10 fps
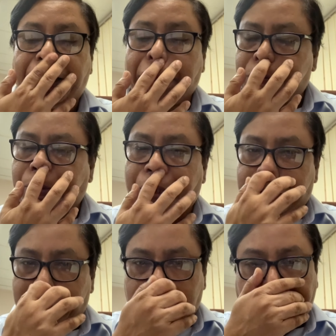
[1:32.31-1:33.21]
the
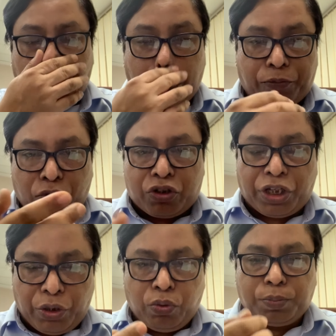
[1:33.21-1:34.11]
expenditure, then of course
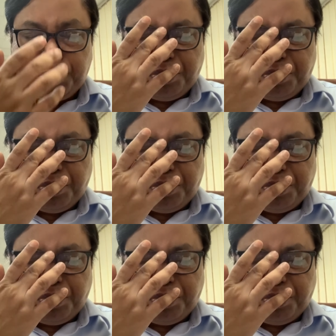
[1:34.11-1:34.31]
you